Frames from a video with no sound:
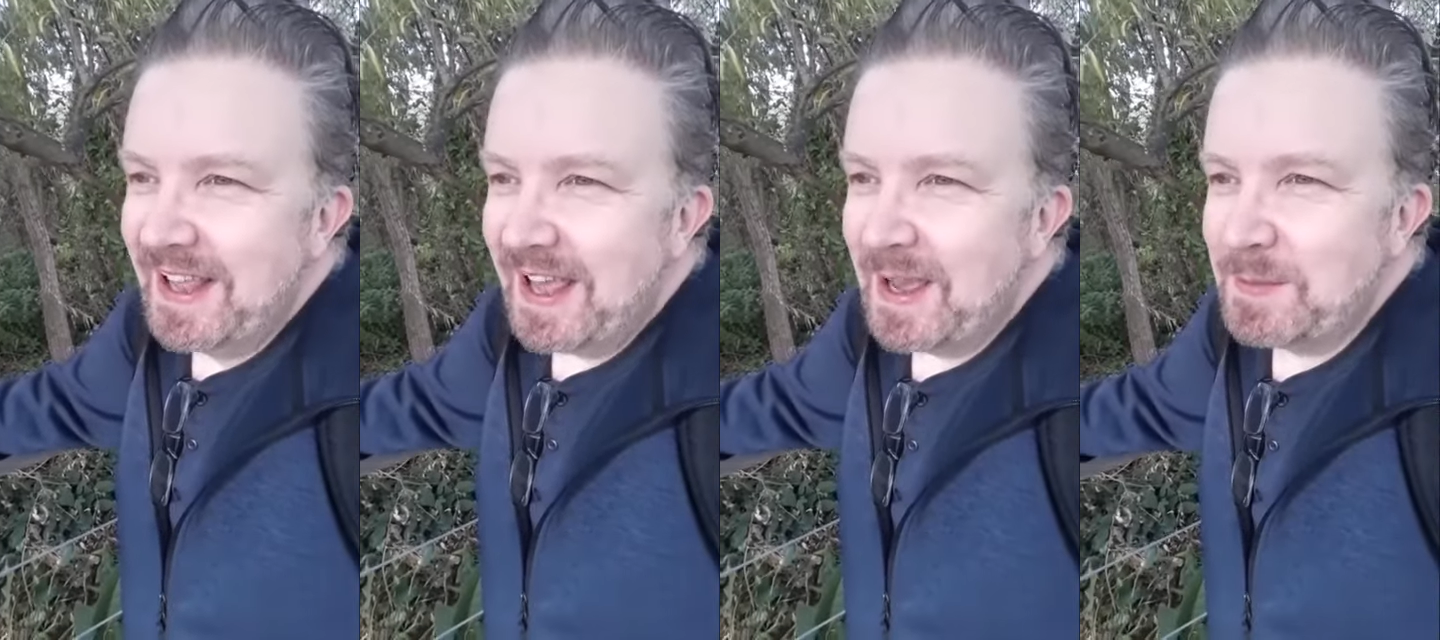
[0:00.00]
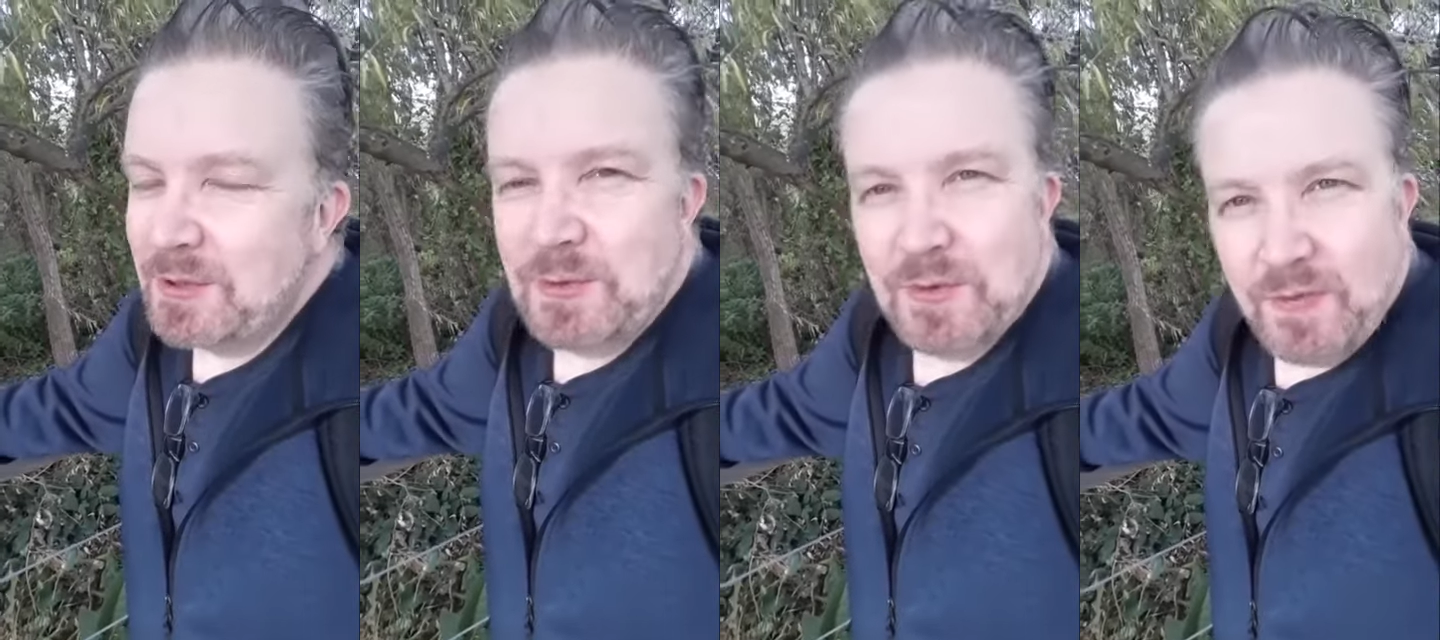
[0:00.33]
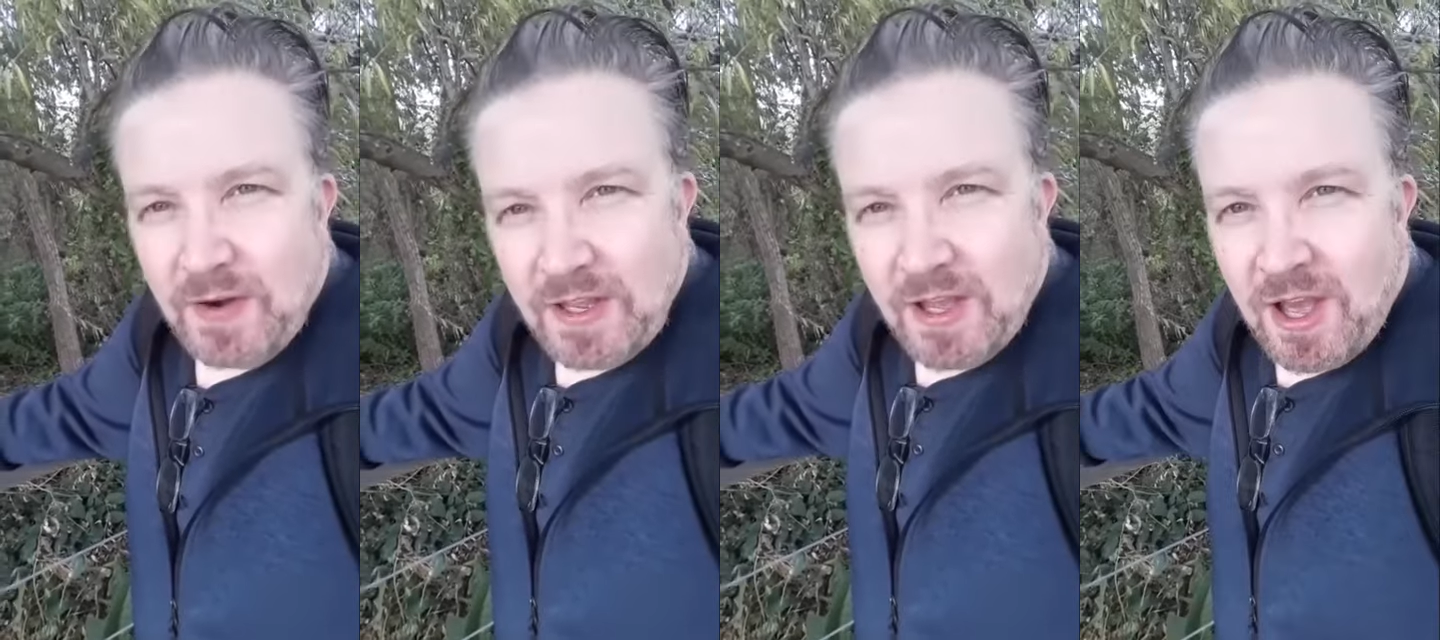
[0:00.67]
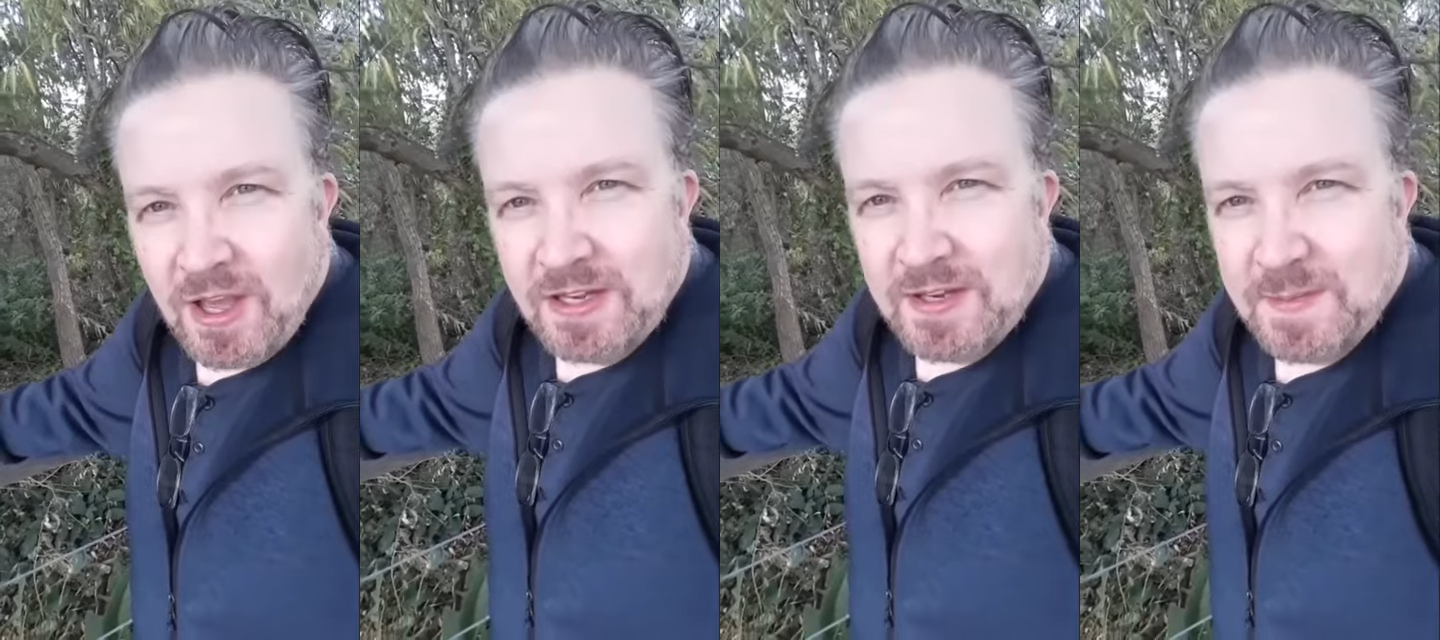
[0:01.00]
But she was very
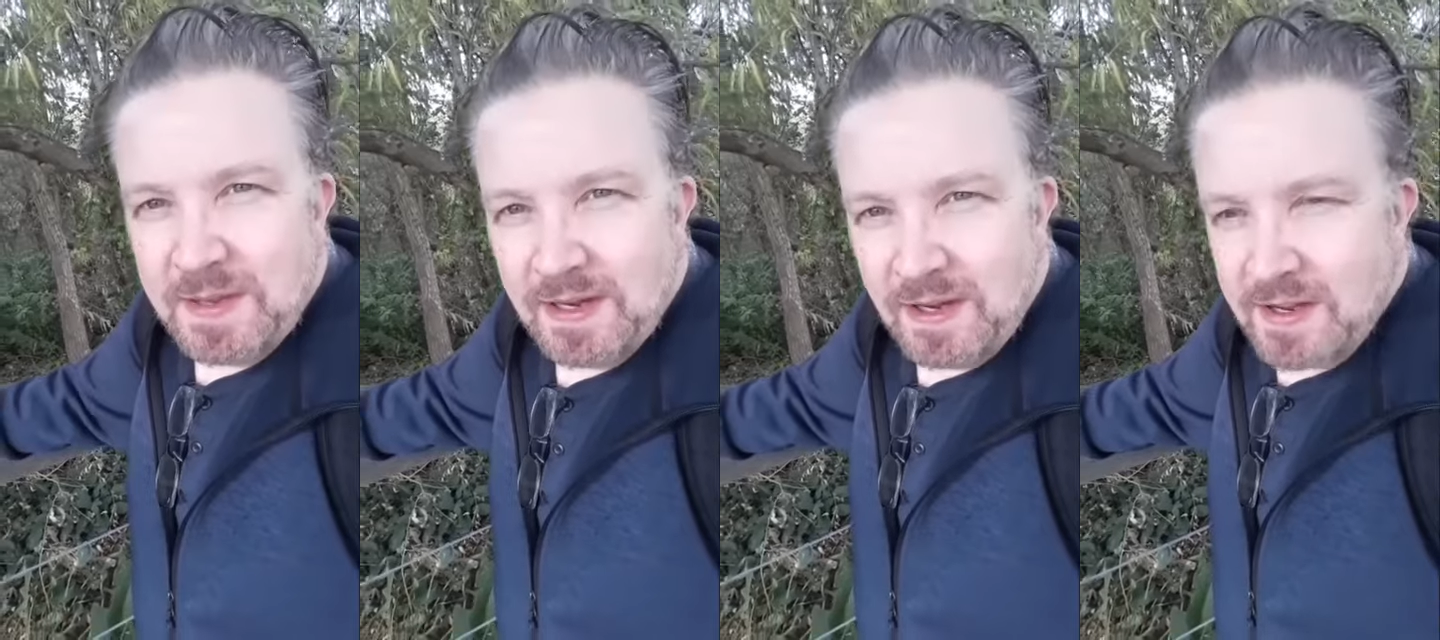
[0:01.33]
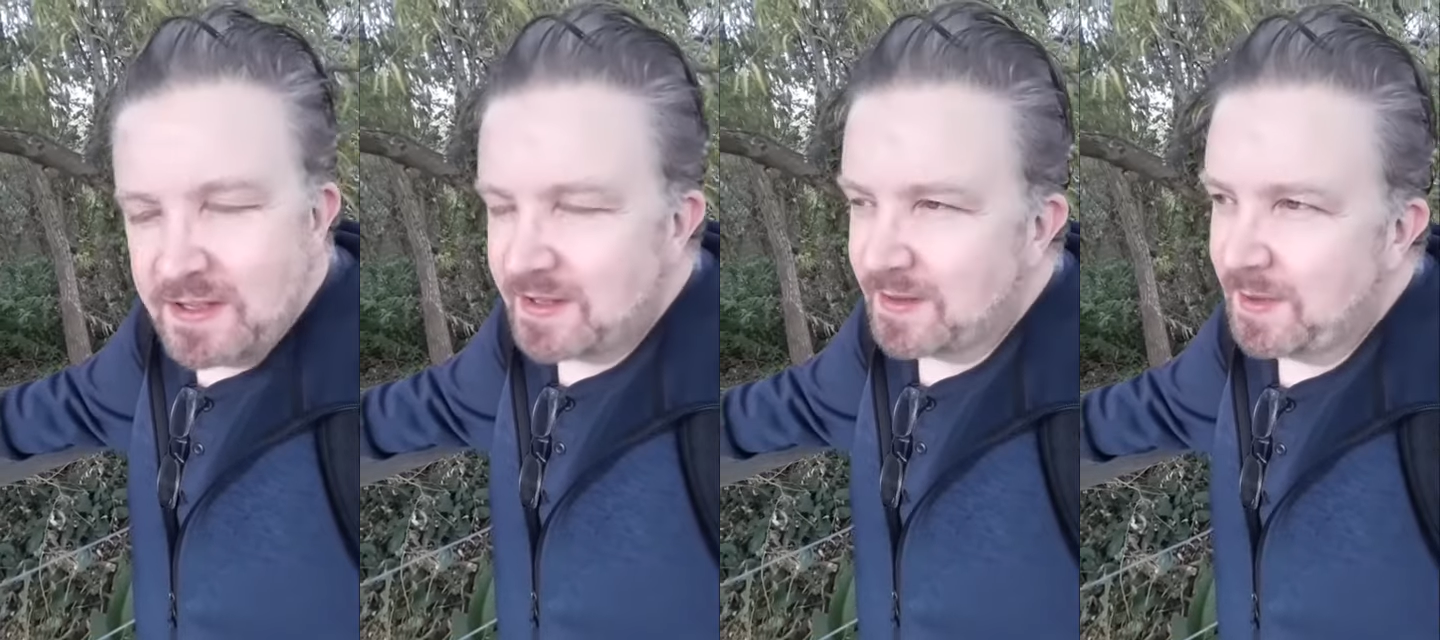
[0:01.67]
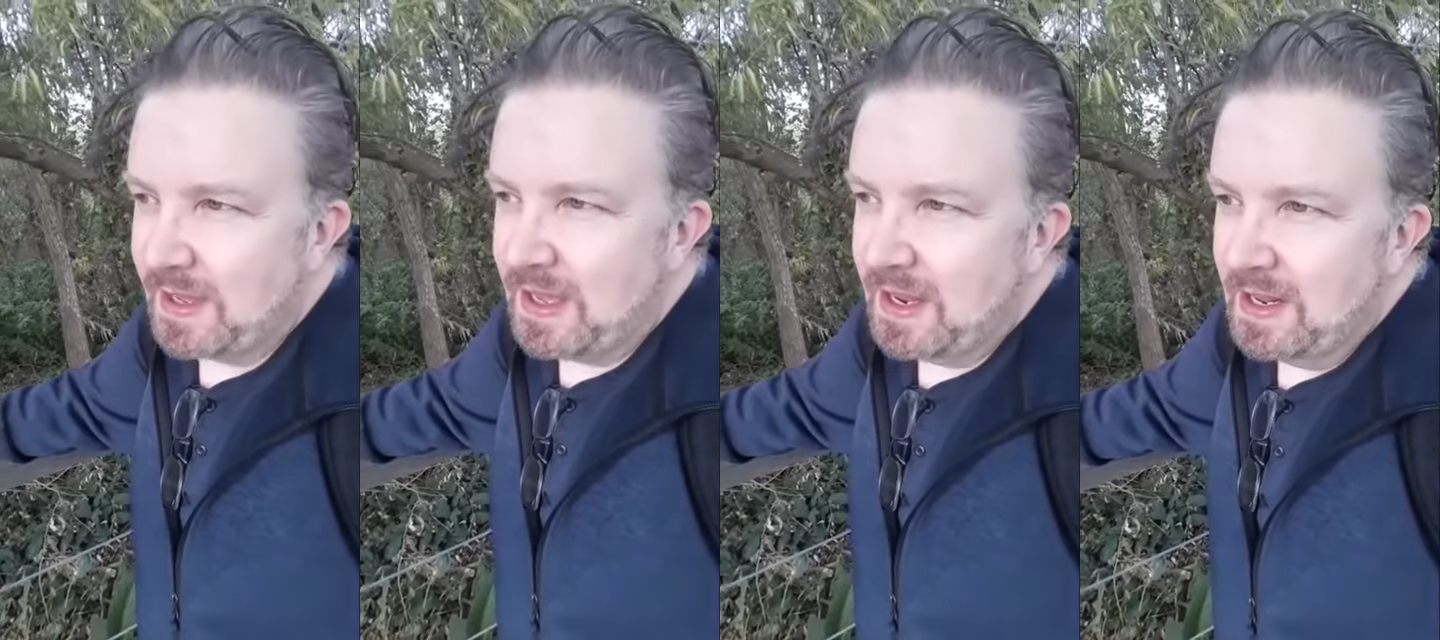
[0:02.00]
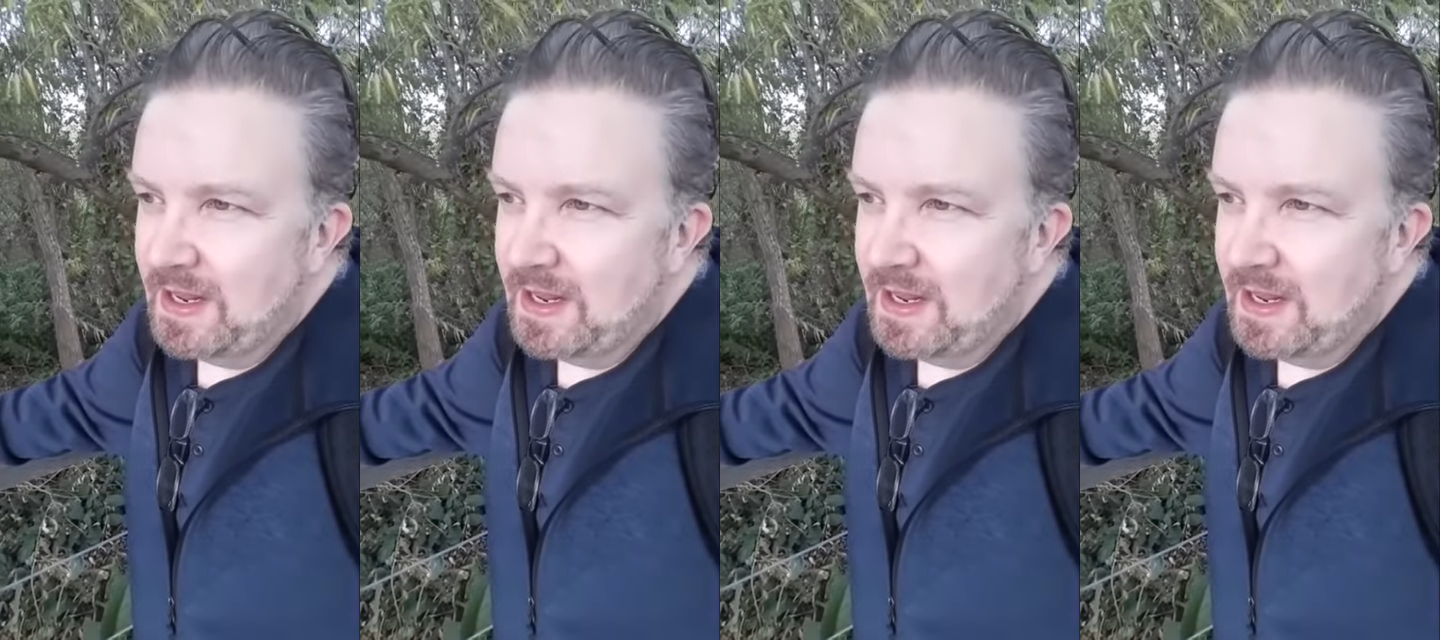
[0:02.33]
kind to me and nice to me,